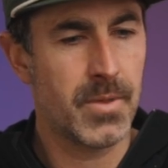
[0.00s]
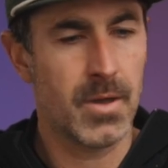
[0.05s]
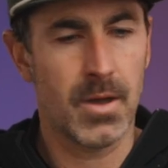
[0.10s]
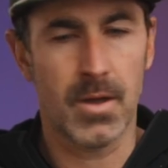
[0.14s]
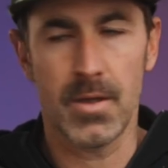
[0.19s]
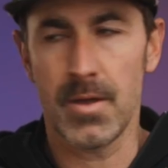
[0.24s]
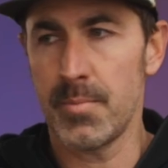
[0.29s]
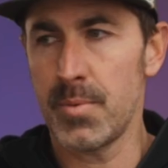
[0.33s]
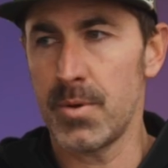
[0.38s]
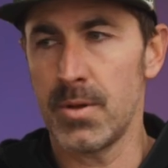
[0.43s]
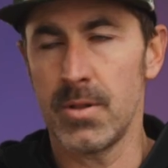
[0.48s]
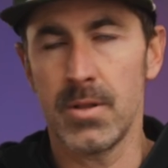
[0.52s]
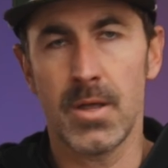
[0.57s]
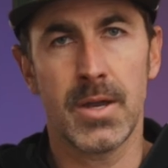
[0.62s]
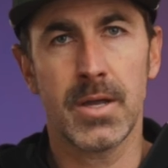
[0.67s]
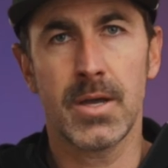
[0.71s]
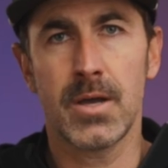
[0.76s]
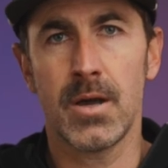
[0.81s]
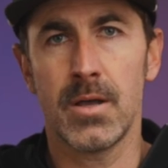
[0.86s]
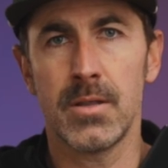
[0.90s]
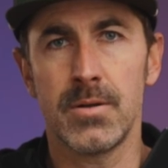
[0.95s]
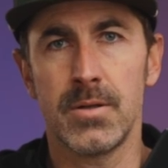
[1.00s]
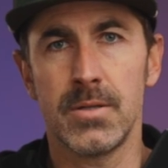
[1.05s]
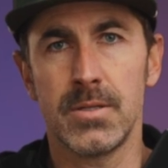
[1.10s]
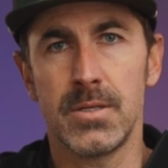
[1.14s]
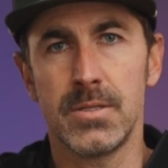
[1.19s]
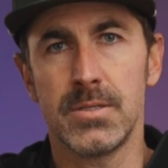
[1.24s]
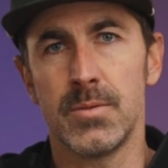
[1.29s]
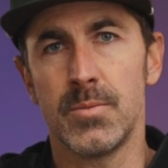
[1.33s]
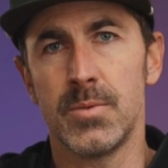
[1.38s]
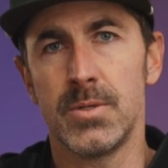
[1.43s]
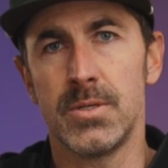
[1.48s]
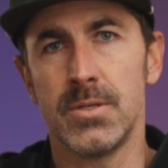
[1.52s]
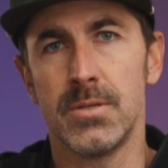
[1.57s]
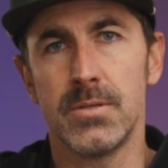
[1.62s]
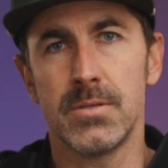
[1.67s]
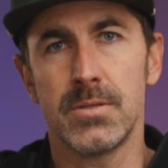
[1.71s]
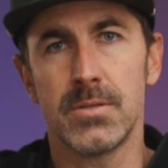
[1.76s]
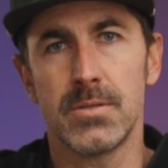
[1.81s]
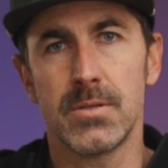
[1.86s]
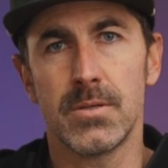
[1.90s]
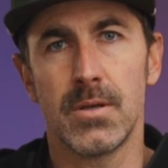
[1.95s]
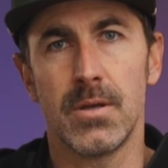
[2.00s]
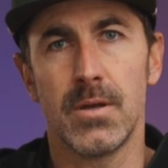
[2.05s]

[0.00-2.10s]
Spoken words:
I put a lot of color in these images.